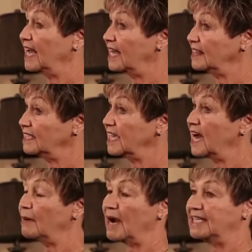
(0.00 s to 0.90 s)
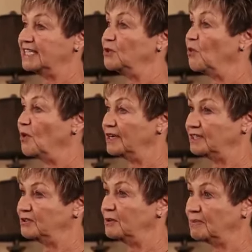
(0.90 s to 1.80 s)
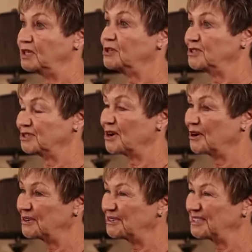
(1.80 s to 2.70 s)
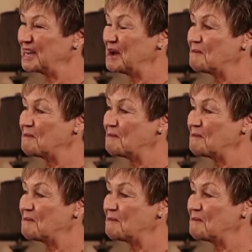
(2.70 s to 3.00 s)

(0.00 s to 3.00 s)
At the time, I didn't want to appear startled,